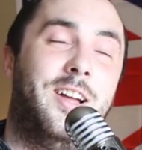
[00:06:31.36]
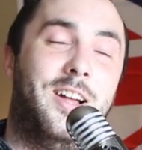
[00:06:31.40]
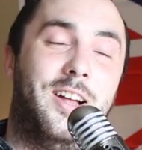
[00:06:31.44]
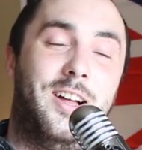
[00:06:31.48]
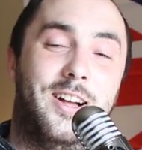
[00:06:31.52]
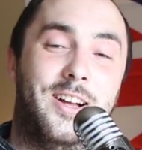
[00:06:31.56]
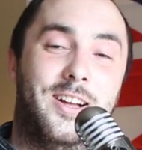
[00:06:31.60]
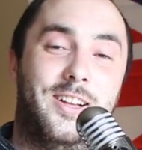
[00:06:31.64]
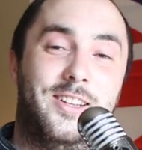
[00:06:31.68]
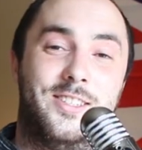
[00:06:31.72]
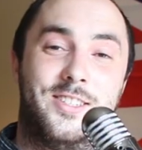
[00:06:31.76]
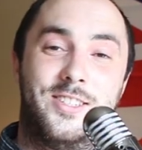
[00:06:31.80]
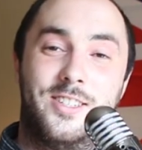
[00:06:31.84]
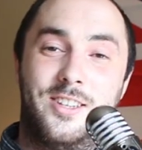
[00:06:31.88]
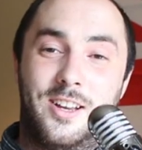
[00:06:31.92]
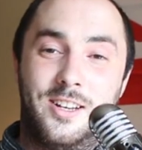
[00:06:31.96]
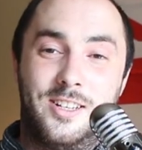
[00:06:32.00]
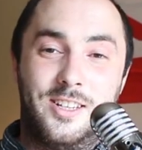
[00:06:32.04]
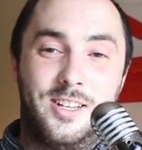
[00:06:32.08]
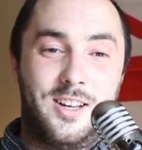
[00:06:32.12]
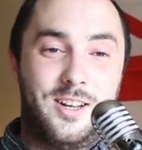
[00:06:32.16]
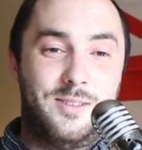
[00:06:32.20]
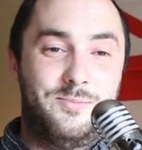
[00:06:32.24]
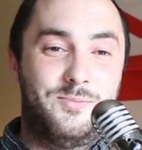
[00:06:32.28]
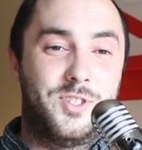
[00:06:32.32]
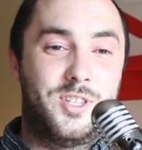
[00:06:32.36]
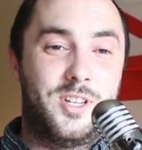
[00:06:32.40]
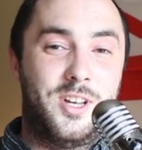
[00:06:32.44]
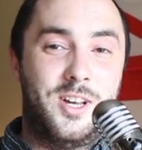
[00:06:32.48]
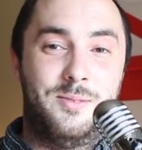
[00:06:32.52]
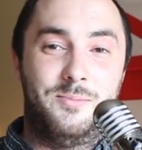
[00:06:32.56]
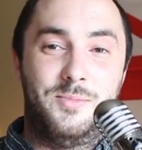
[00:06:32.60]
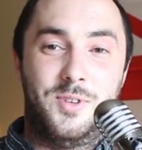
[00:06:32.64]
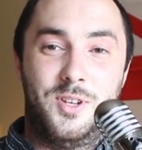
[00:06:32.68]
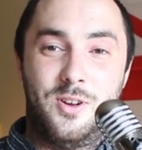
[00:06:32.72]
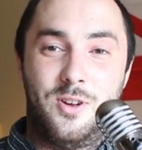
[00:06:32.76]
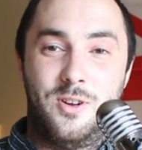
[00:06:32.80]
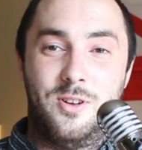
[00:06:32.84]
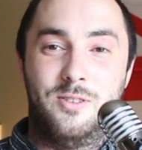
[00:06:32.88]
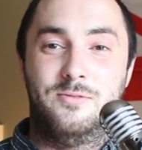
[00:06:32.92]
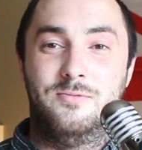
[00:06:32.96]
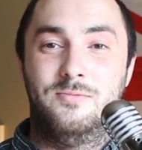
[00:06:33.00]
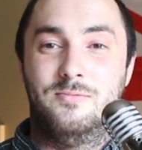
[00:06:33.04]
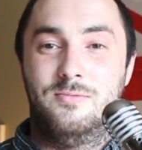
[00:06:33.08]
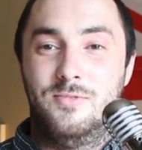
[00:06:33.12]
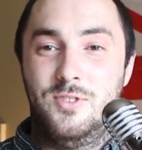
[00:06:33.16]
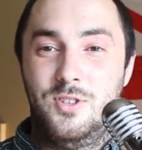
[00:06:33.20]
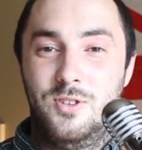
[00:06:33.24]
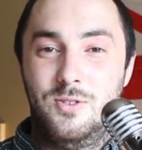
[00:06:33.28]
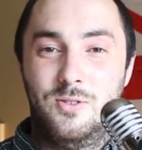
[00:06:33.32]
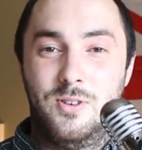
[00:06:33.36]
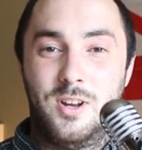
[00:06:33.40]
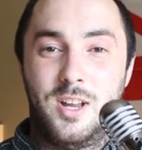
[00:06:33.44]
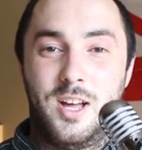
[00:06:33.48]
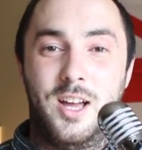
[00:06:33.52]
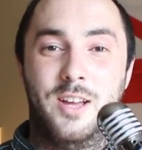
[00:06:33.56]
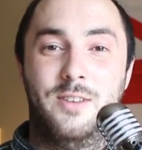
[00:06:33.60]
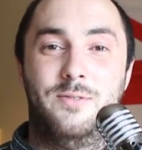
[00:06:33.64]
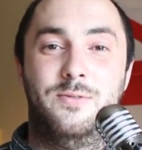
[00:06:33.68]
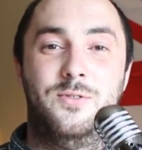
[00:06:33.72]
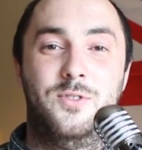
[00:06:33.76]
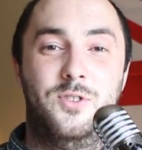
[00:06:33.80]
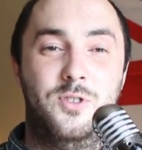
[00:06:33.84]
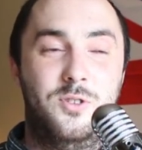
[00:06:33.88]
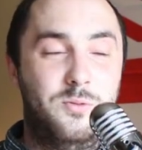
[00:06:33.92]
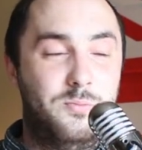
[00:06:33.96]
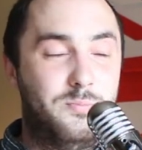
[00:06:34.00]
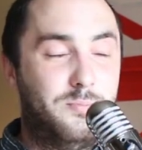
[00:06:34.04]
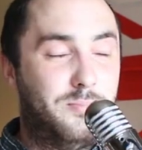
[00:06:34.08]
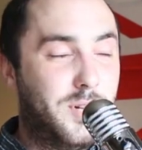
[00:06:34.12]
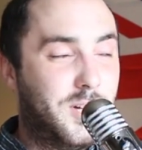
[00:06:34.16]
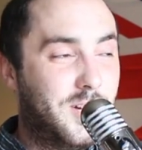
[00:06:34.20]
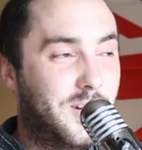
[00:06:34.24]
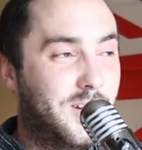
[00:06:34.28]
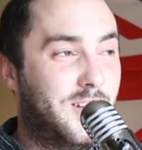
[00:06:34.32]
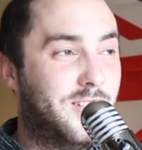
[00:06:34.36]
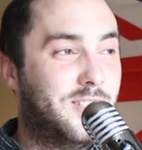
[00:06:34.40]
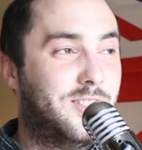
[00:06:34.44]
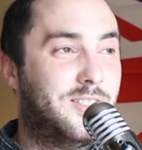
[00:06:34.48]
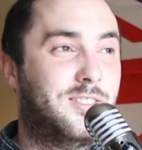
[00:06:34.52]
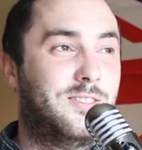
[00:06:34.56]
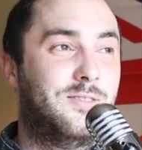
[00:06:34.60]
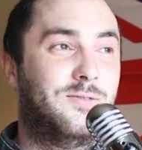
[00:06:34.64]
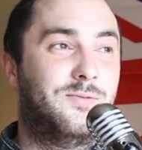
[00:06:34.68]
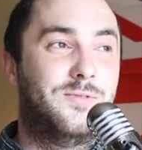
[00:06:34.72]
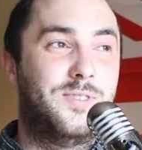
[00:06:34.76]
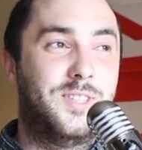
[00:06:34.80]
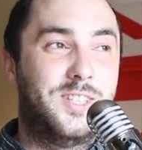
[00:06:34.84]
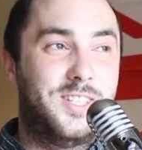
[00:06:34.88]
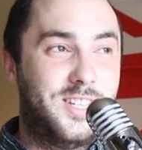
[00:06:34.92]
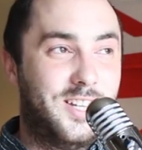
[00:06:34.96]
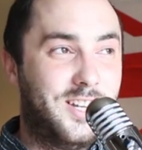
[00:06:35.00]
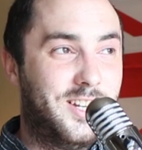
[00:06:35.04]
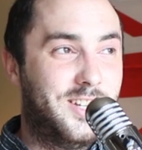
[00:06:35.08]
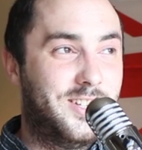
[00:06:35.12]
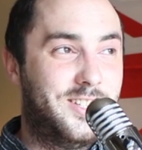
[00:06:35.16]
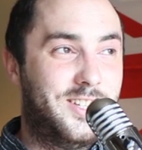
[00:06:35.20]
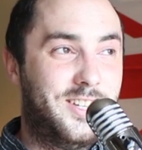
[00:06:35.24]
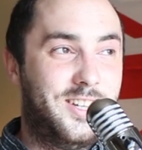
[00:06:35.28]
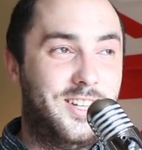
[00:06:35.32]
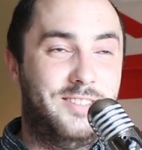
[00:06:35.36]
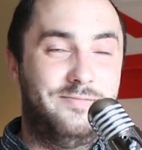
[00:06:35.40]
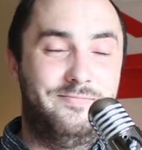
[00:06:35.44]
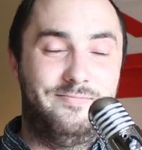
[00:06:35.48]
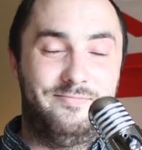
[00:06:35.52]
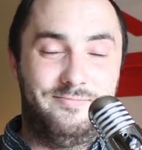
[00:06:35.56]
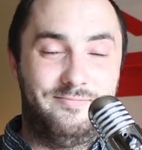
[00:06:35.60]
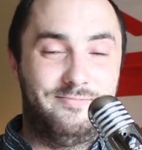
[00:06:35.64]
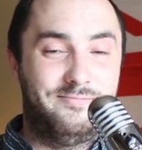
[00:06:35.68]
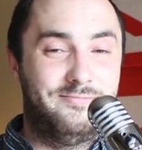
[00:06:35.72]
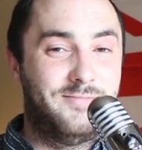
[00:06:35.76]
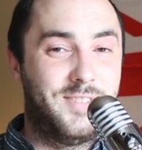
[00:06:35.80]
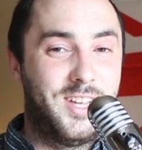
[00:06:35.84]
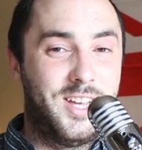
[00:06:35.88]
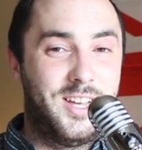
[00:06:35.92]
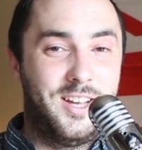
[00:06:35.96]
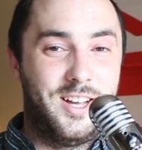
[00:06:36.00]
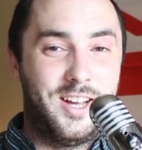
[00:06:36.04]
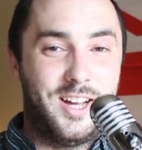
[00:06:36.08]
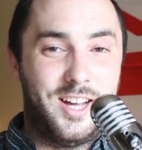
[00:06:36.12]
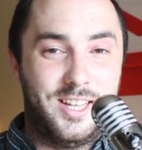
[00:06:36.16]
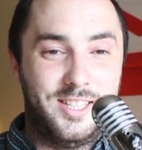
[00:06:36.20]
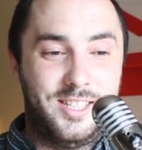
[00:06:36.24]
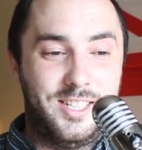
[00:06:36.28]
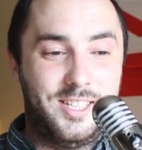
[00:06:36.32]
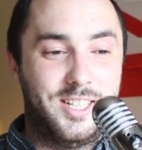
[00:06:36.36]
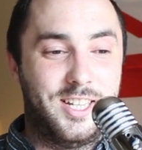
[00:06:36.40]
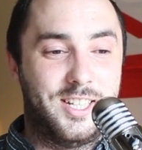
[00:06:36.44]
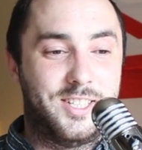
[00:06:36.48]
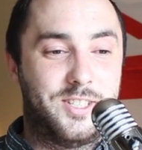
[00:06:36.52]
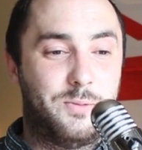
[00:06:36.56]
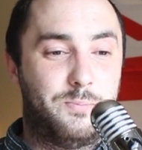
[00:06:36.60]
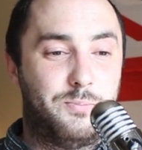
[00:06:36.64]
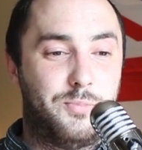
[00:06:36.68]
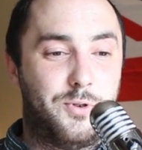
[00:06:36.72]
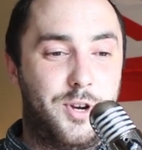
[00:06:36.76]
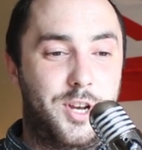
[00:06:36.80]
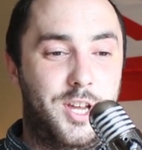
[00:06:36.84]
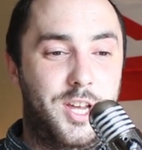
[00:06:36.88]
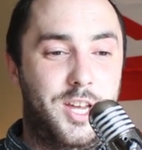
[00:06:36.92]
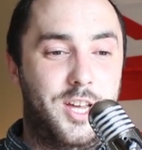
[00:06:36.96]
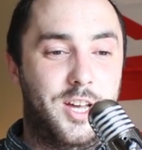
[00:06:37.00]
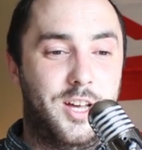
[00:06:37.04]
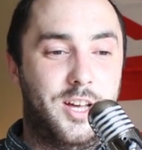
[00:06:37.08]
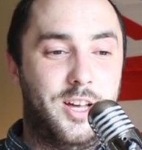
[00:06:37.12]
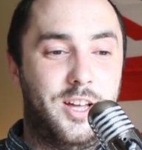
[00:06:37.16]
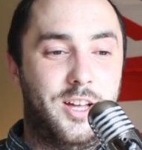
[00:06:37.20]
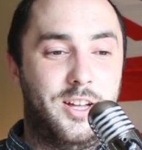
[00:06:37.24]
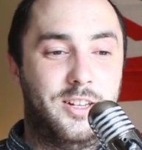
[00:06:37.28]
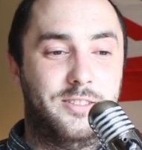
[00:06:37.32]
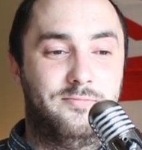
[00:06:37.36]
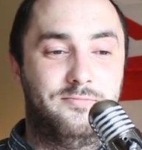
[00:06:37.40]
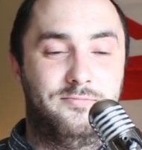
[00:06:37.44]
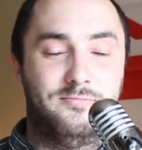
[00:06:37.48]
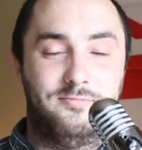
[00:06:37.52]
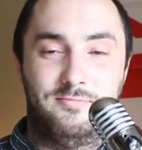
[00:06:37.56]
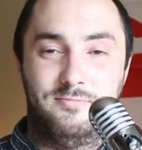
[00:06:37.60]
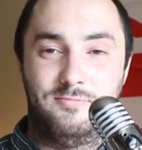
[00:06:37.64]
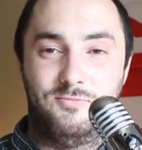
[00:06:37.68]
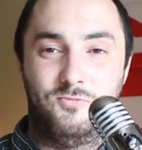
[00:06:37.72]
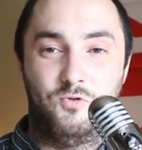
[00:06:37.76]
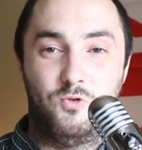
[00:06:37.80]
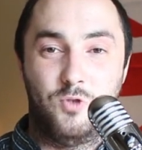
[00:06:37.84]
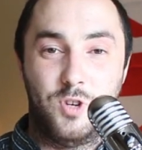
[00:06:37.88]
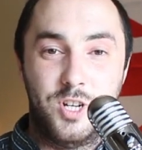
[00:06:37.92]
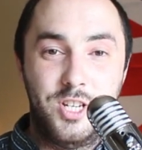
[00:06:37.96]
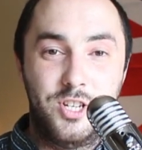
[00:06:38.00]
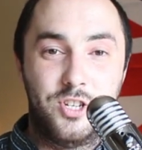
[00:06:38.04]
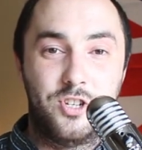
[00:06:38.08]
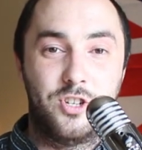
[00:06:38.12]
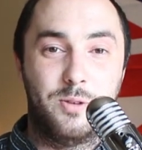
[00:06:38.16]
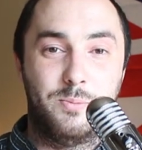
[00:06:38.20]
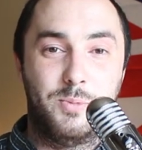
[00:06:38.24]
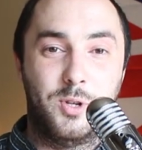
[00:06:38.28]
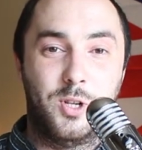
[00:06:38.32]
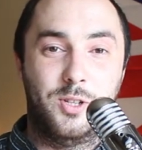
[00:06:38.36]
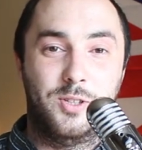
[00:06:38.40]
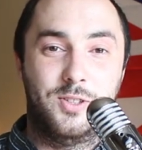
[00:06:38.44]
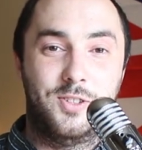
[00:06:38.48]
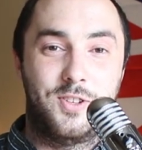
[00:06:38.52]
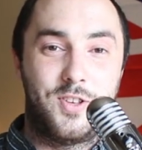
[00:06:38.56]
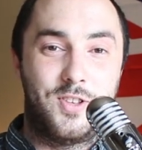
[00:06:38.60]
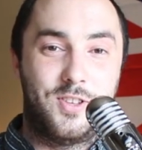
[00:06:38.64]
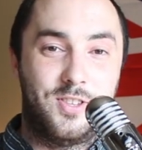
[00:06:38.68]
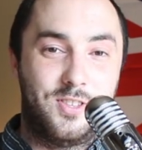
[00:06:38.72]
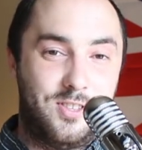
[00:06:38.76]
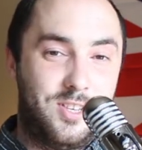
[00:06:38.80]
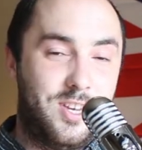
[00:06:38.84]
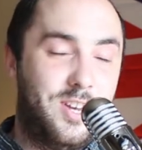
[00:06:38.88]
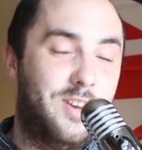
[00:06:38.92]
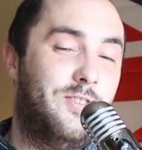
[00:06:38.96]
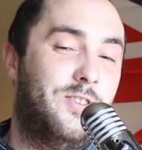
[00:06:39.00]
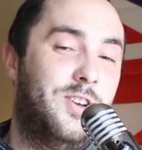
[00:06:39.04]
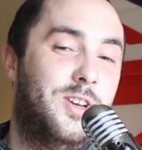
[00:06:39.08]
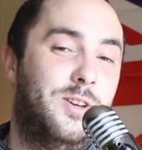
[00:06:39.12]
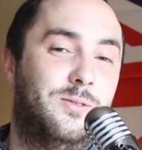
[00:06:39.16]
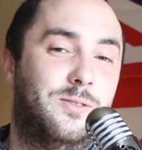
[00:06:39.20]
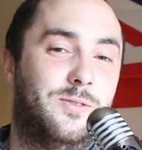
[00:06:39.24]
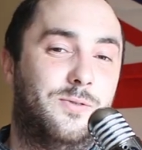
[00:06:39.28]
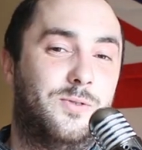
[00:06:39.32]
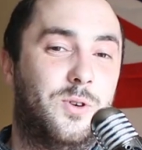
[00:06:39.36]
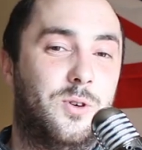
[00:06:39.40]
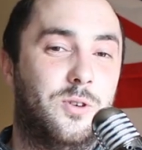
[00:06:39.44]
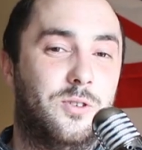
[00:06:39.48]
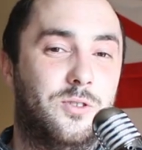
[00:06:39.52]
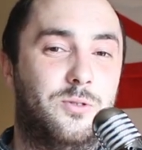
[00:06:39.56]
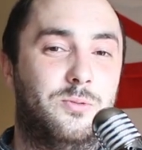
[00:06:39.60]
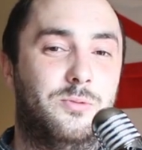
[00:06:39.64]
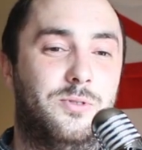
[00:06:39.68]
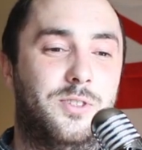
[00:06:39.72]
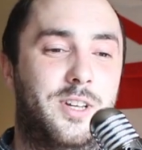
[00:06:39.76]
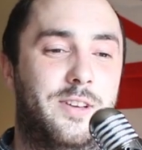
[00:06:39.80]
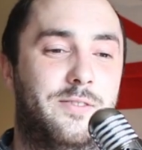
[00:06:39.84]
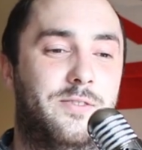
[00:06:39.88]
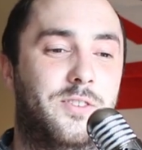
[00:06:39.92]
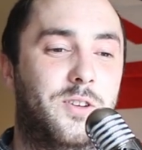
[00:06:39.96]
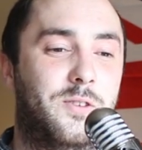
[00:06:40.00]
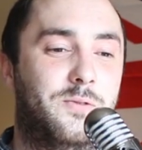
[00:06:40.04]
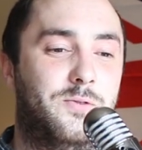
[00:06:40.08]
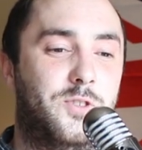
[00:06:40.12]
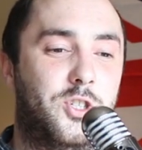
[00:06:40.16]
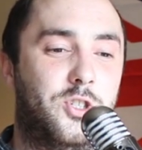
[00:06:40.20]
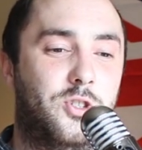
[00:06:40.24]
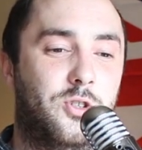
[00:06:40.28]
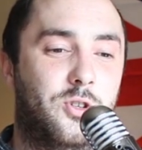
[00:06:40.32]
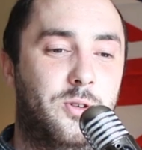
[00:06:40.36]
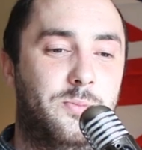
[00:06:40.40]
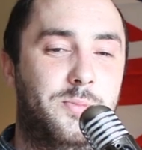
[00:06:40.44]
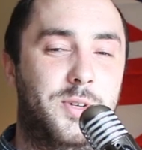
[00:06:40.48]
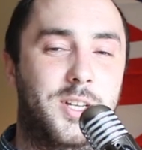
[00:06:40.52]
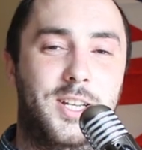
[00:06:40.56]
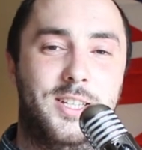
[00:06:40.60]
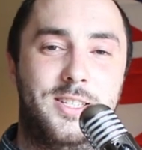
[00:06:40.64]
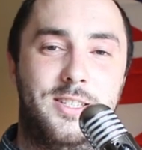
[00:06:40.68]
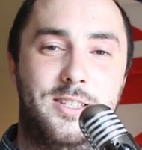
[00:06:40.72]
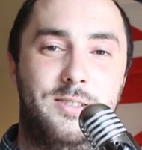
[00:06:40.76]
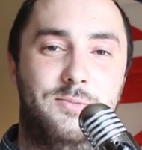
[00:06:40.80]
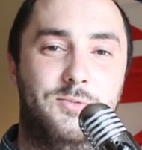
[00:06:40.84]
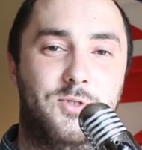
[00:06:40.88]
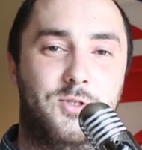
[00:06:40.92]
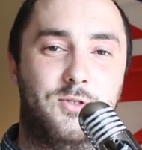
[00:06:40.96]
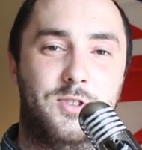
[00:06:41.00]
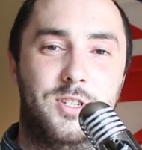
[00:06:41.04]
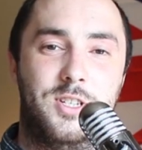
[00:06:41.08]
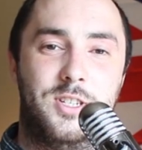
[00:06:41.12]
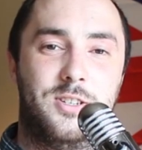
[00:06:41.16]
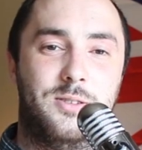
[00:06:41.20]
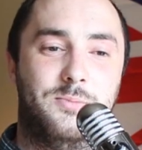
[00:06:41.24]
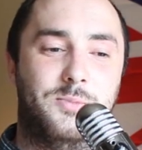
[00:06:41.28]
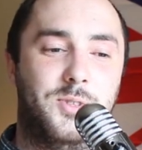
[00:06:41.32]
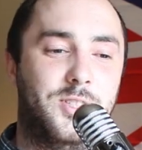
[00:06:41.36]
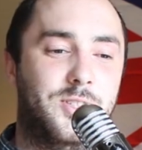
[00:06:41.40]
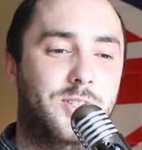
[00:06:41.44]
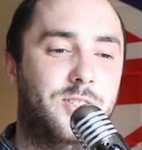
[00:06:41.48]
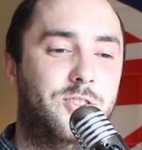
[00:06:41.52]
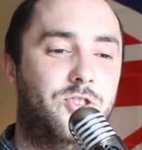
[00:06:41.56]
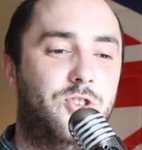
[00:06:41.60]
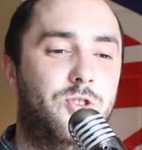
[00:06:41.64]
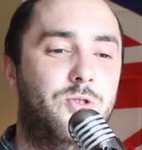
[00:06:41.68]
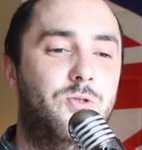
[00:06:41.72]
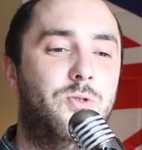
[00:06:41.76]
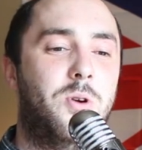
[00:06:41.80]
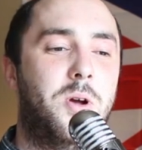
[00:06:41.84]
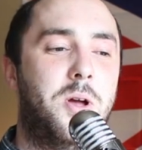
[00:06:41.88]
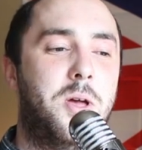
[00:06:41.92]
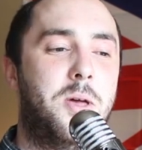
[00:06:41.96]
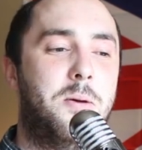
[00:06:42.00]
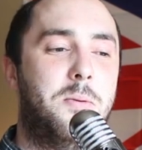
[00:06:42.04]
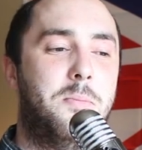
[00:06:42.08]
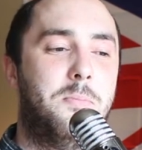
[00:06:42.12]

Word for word: The sun comes up, you know, new life, new birth, fertility. I think that's a pretty reasonable theory. Of course, we'll never know for sure, but that seems reasonable to